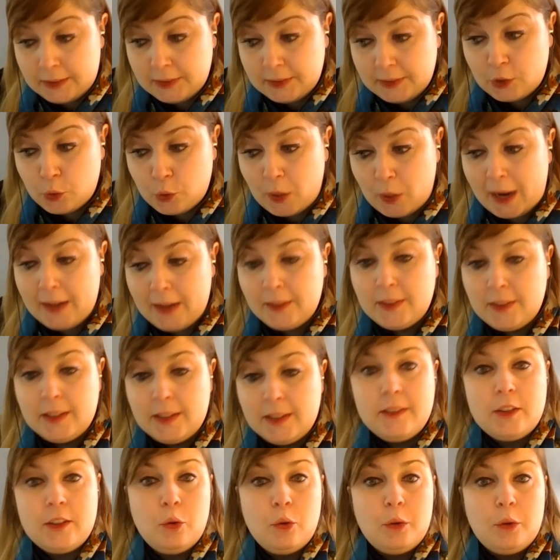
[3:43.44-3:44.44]

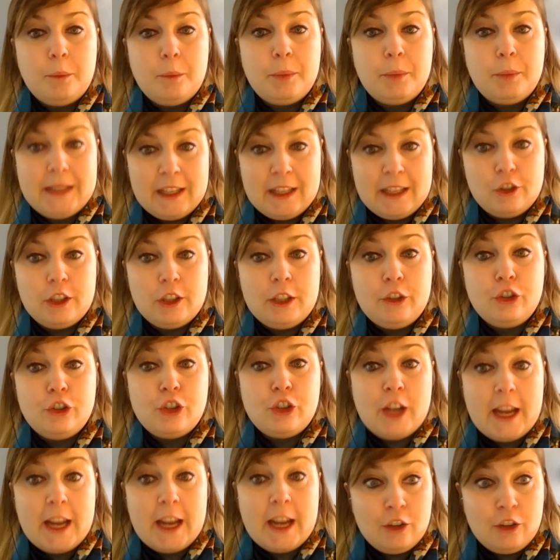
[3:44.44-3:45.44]
crisis could potentially
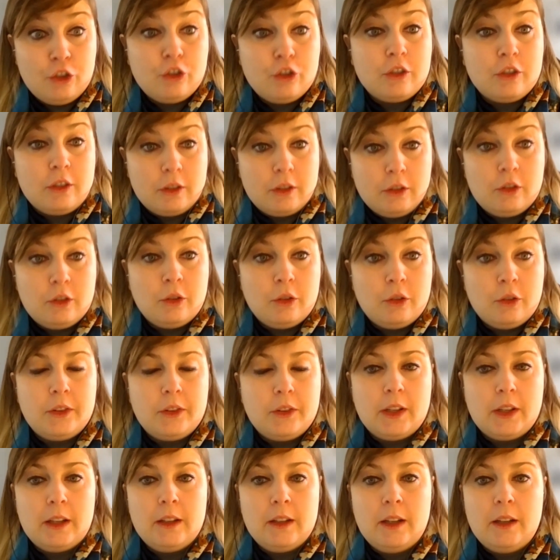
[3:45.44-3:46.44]
change
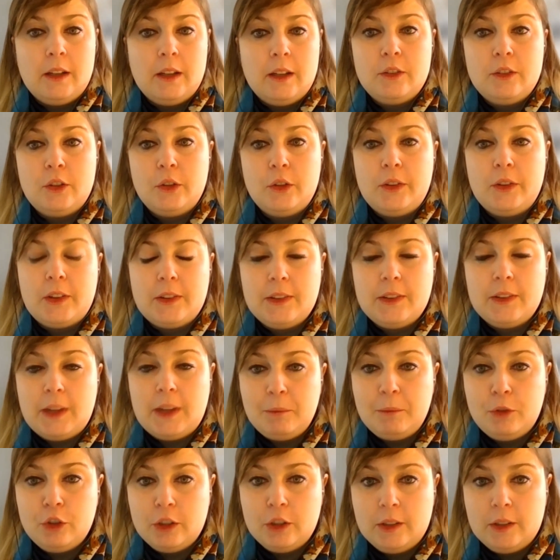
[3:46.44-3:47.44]
those
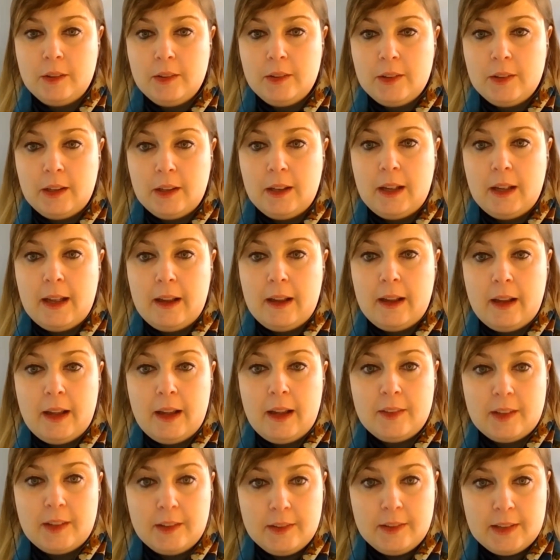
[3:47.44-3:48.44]
assumptions,
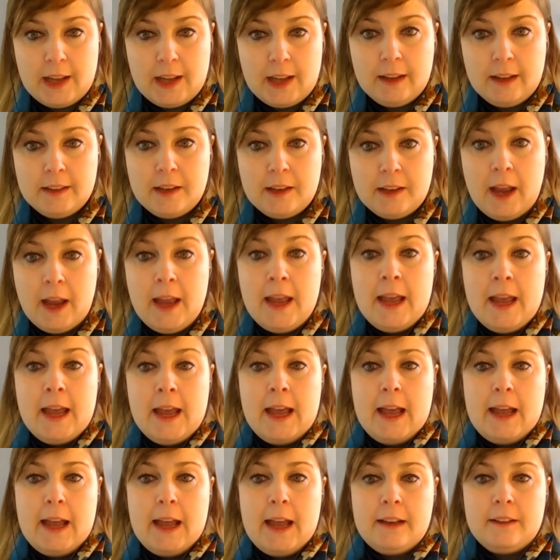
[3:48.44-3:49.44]
as I said.
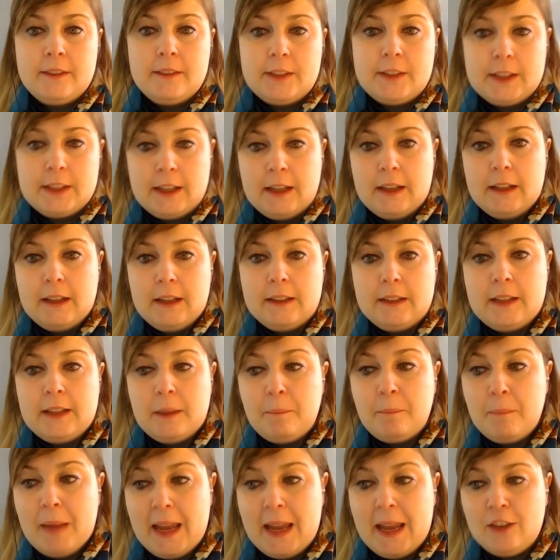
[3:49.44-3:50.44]
And
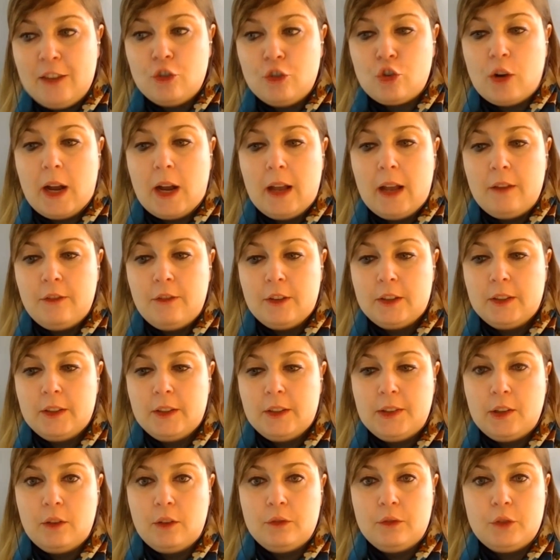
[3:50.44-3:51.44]
the main
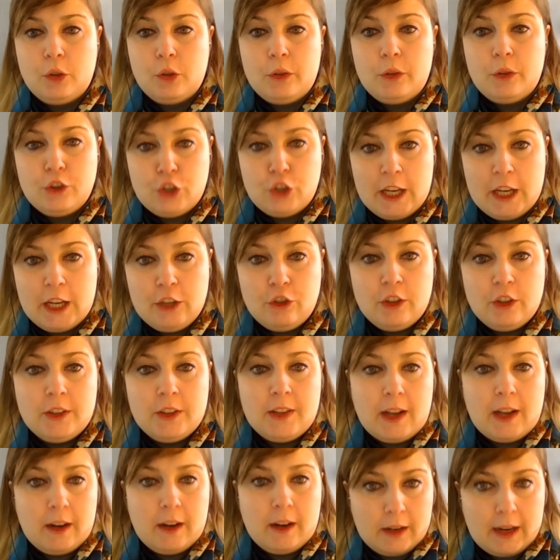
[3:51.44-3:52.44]
drivers of those
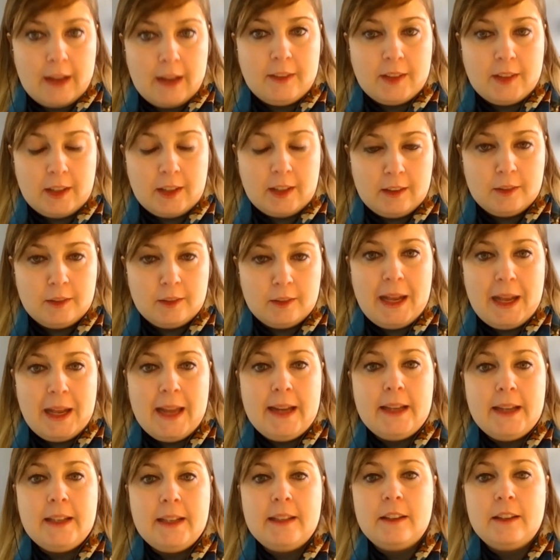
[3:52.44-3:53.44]
changes are, as I
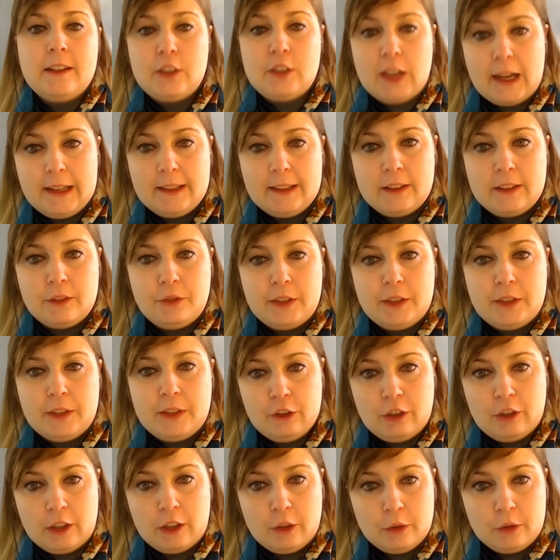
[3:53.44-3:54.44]
explained, tighter
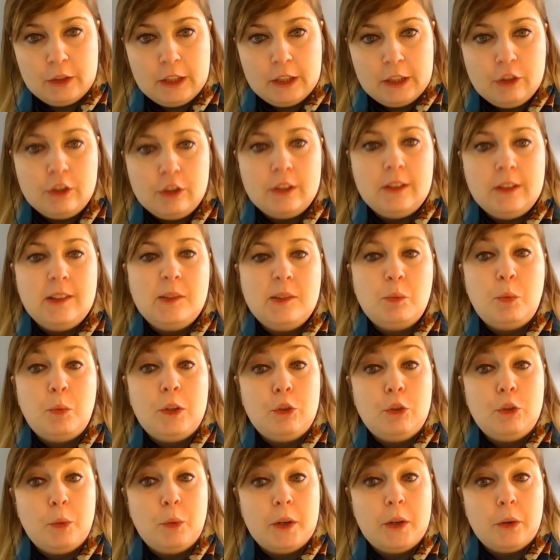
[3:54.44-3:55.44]
financial conditions,
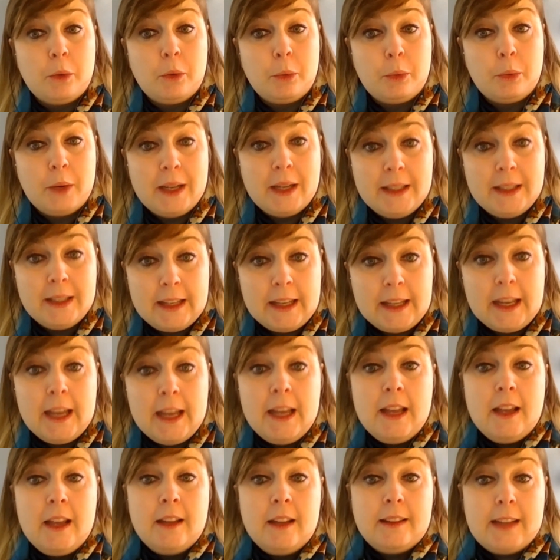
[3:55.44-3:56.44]
which were already
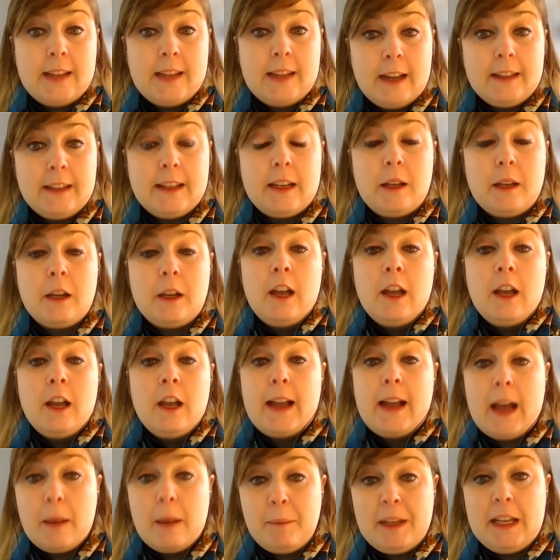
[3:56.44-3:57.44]
tightening
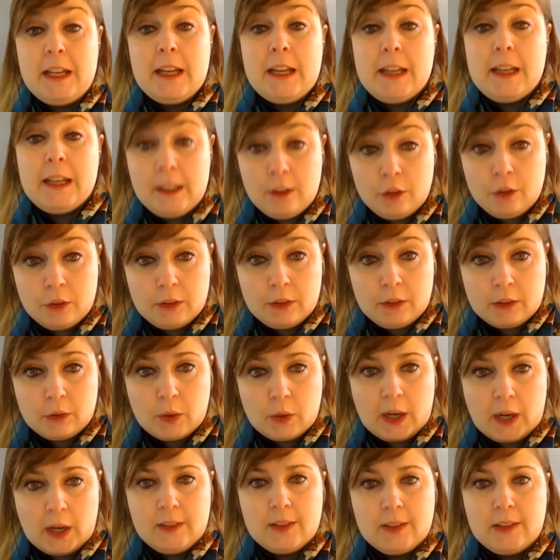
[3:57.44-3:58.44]
coming into the
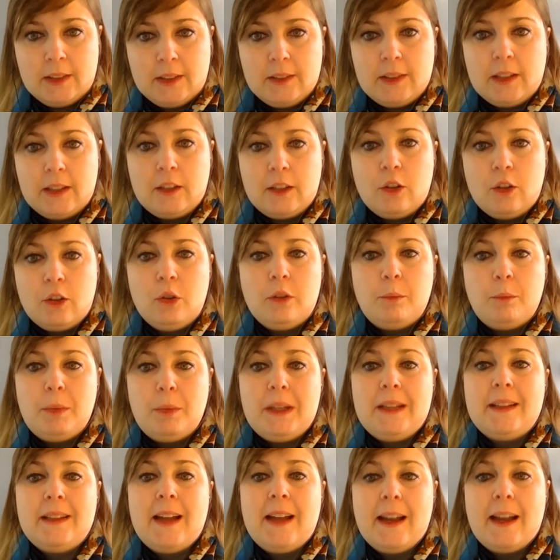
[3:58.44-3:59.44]
crisis and could
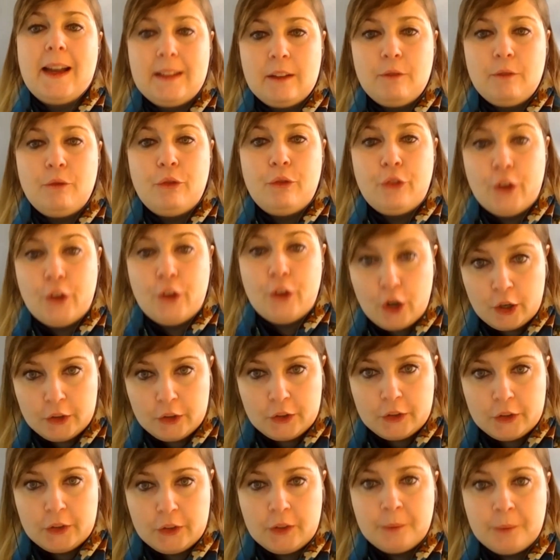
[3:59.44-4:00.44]
be tightened
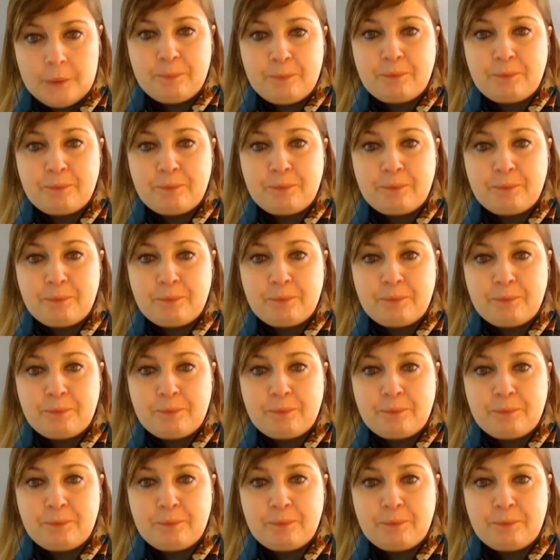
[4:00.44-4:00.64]
further